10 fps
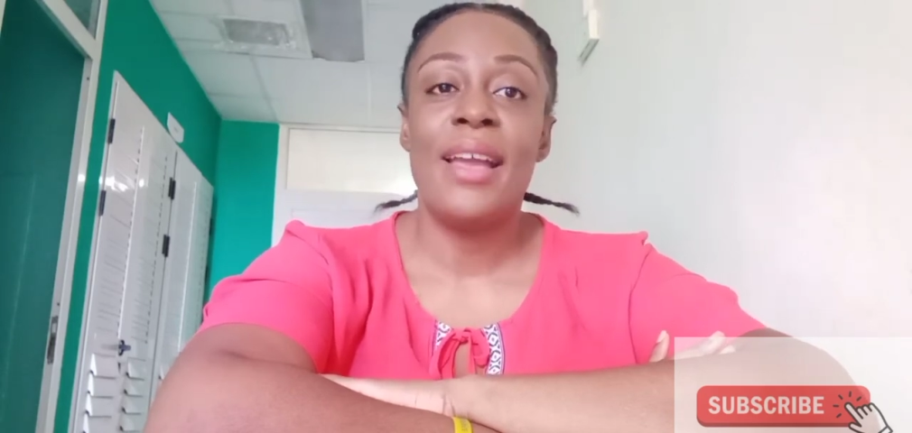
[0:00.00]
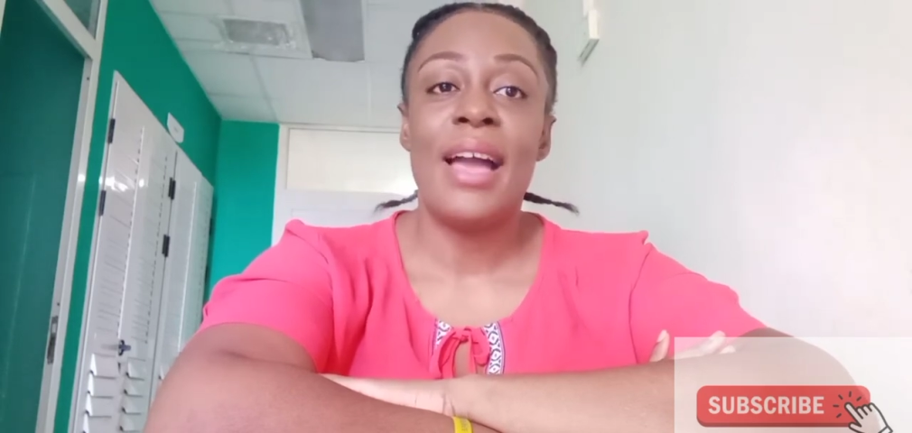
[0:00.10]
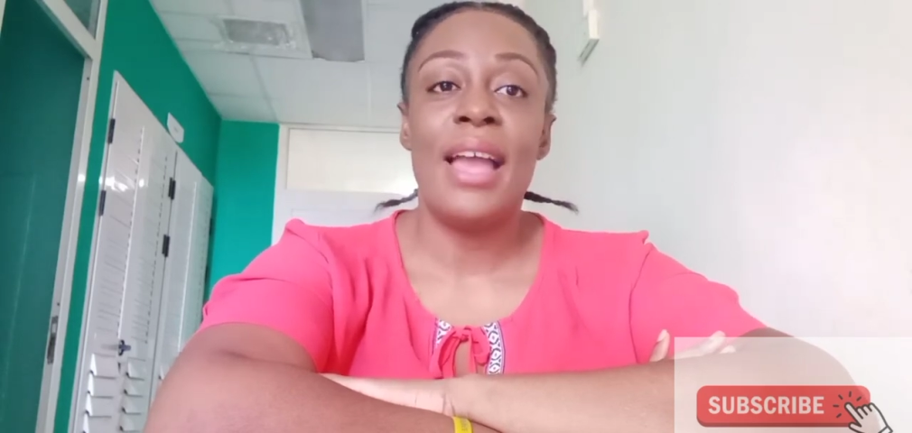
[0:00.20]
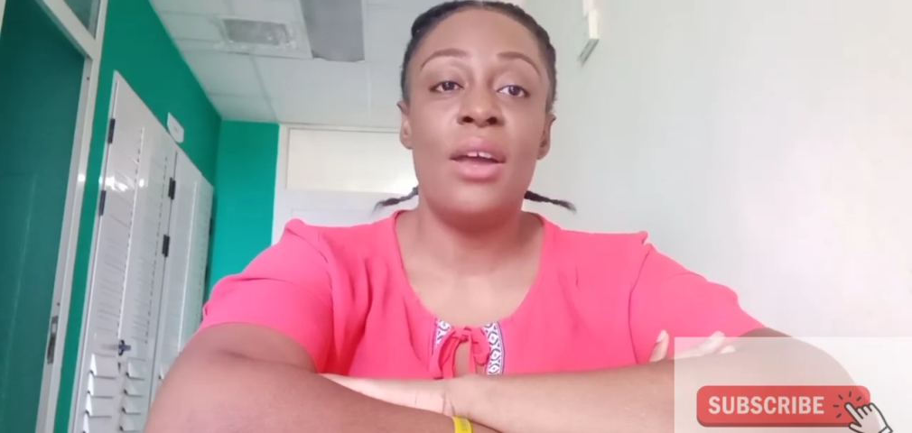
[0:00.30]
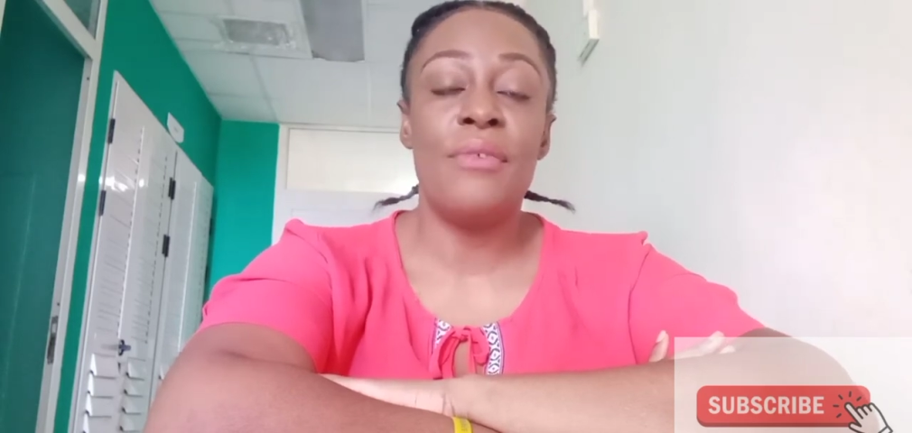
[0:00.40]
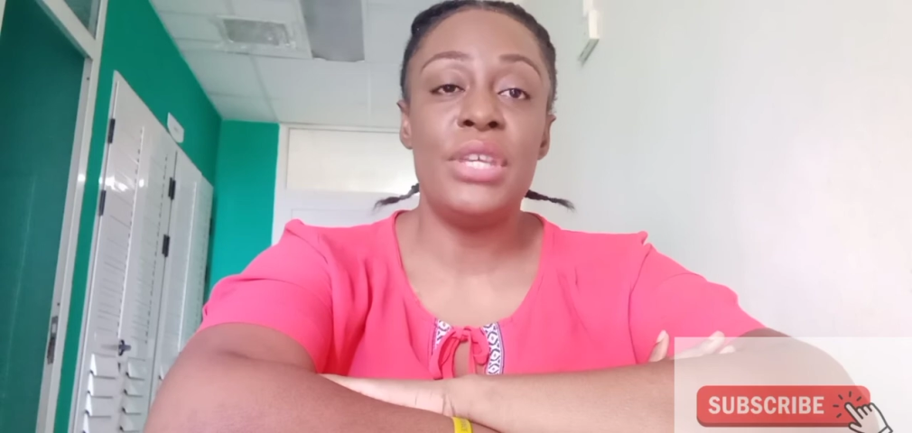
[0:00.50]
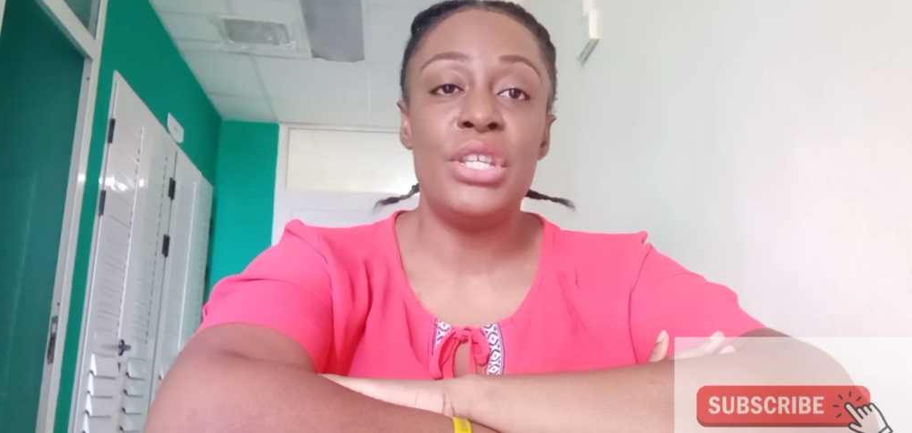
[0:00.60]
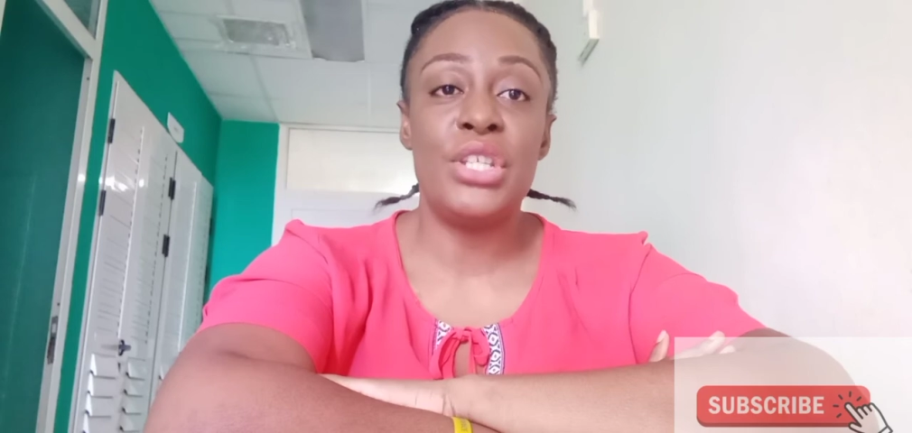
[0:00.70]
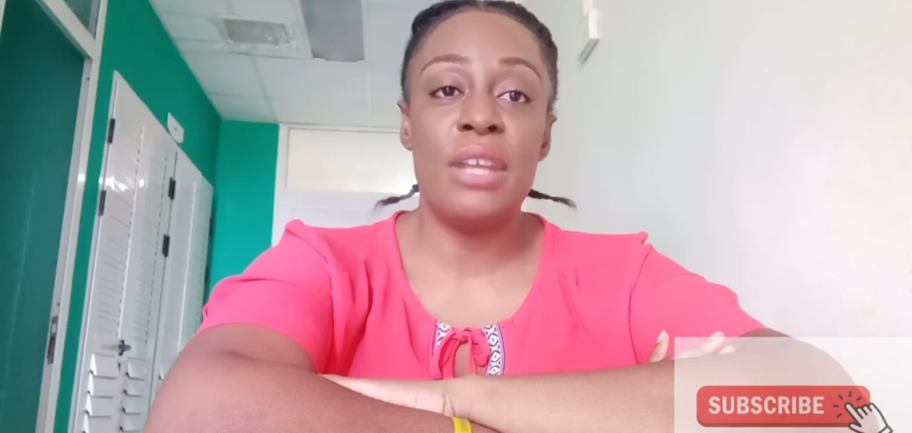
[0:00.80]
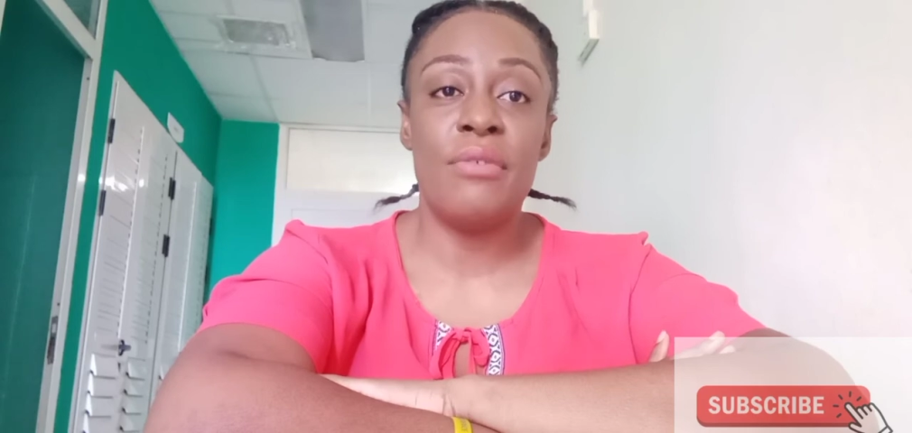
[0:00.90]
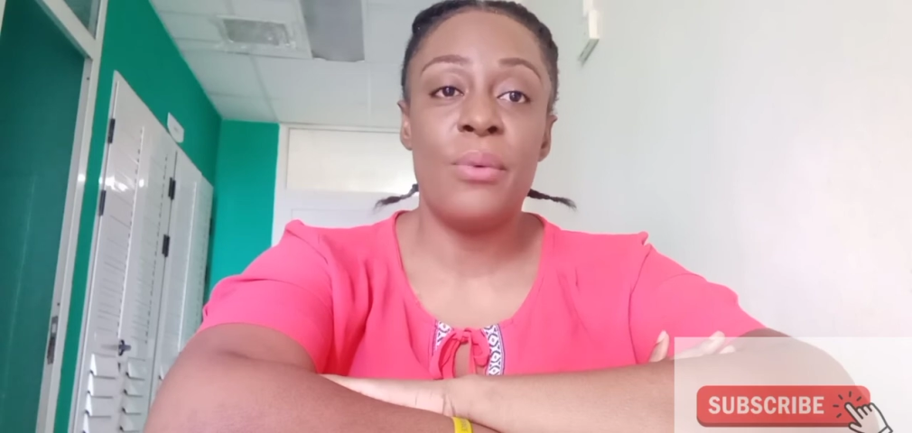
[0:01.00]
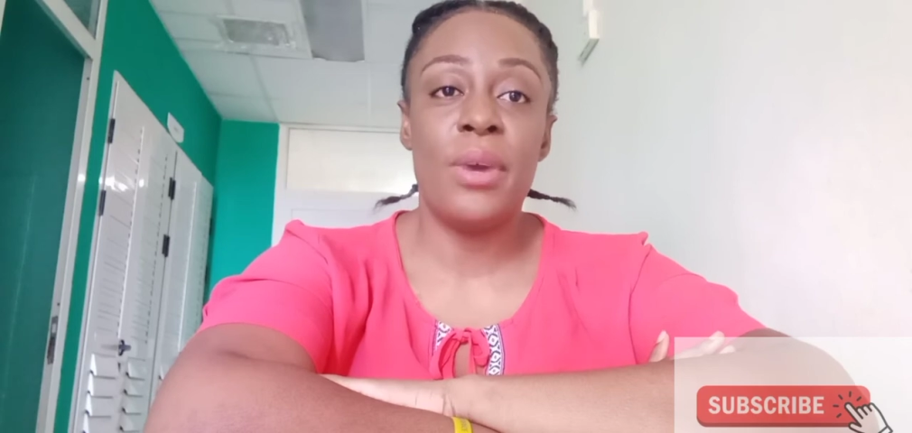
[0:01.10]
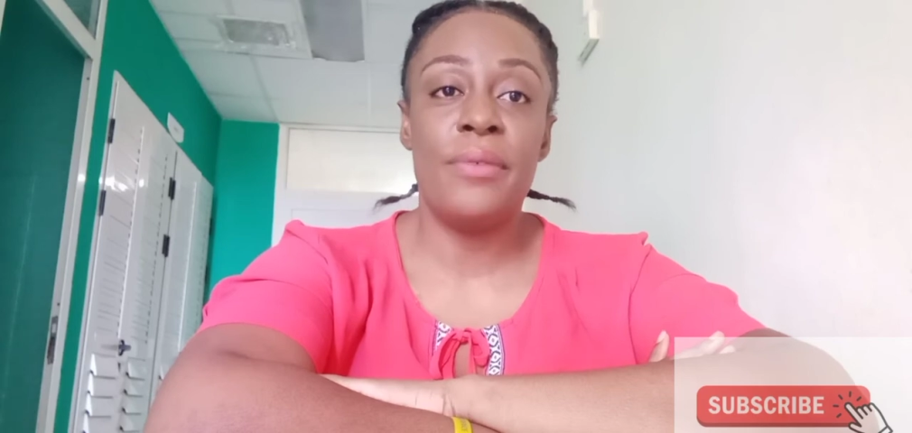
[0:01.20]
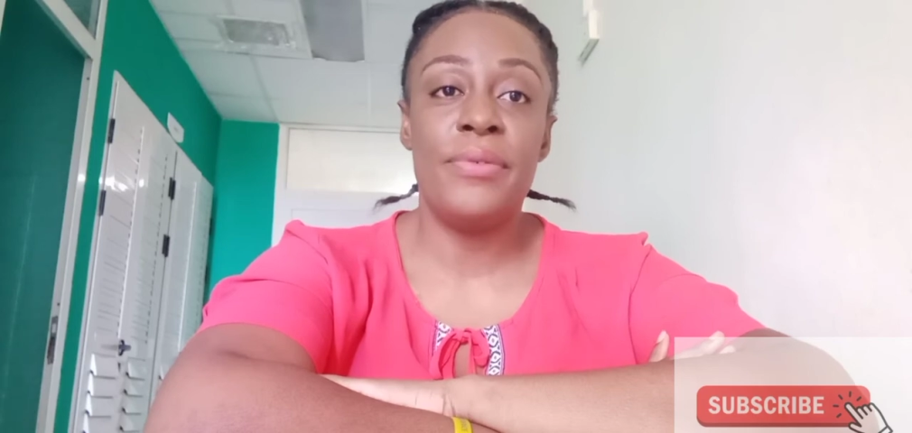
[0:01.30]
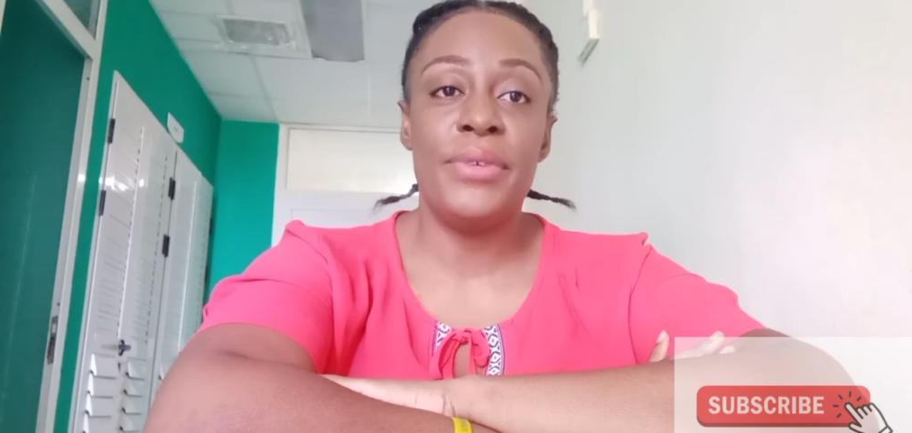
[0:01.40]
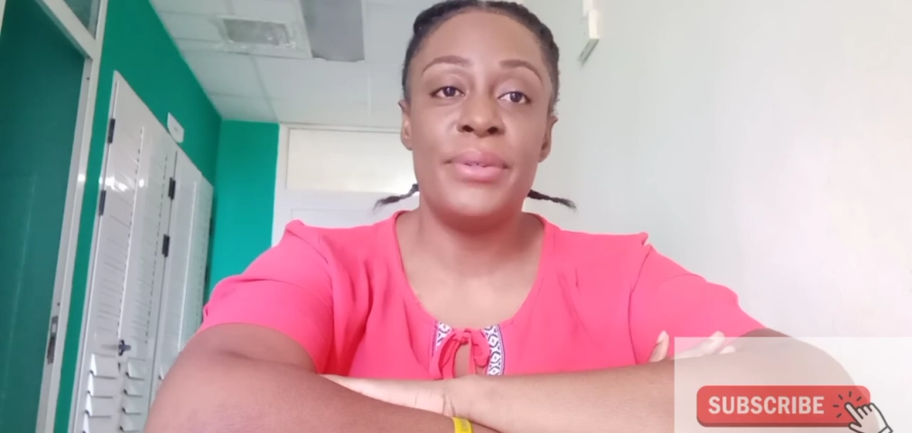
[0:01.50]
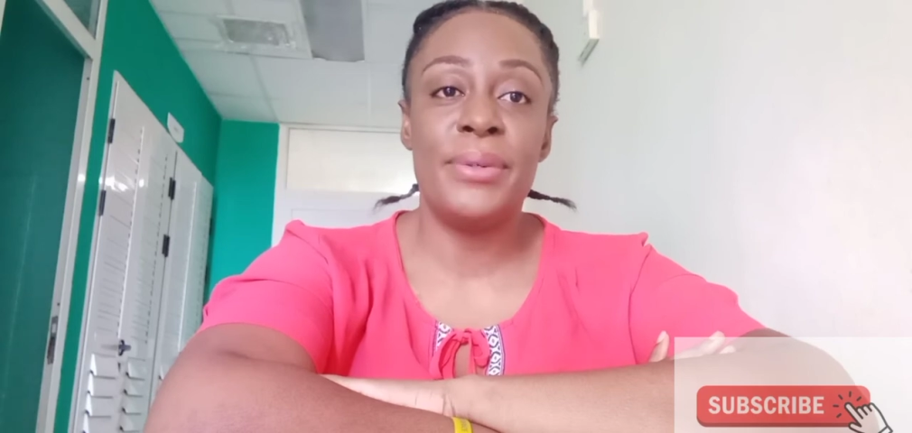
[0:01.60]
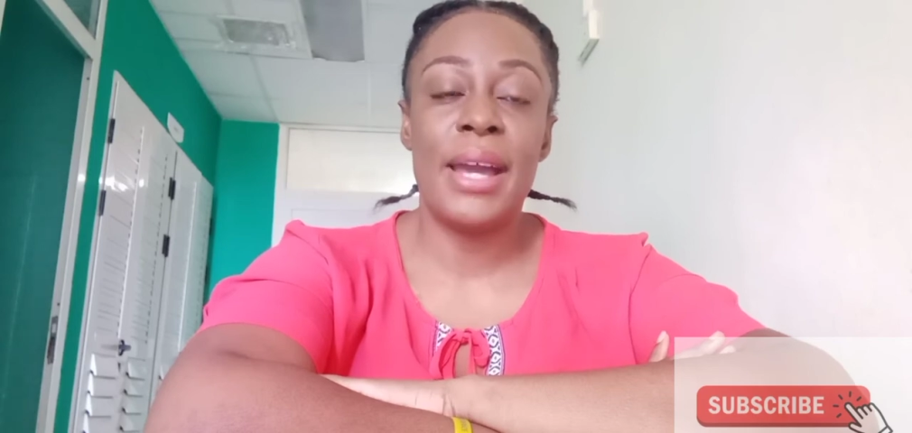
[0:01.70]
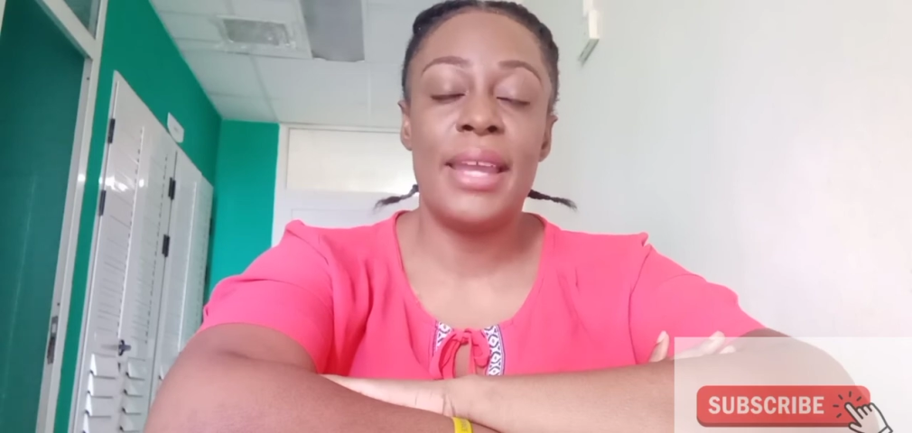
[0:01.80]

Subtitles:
love each and every one of you,